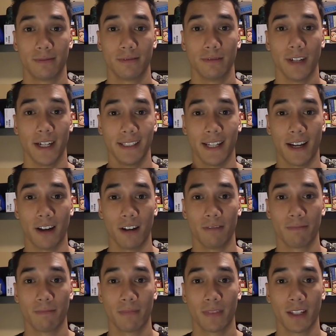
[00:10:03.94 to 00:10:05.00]
right
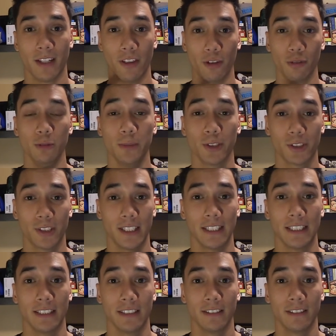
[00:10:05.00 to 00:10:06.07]
now in the room you're sitting
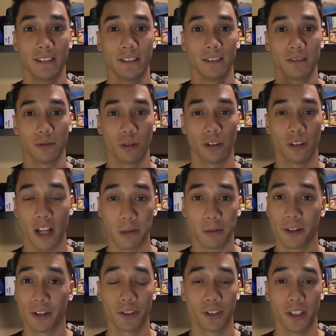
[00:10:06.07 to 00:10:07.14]
in, or the
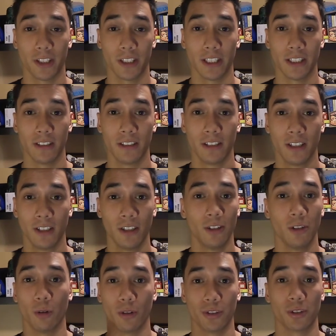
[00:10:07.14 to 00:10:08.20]
library you're sitting in,
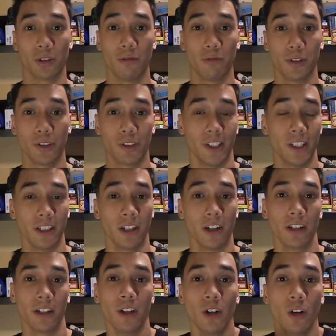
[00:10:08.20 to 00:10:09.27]
or the sofa you're sitting
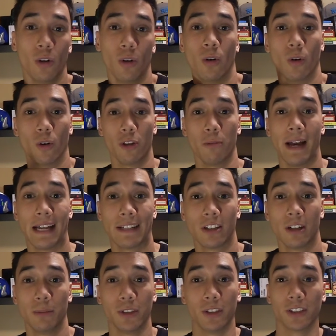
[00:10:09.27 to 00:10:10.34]
on, or the
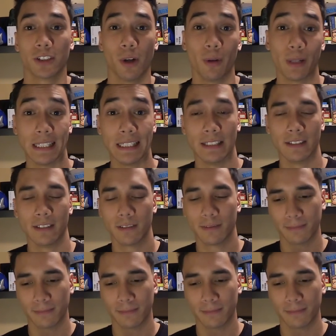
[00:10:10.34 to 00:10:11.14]
bathtub you're soaking in.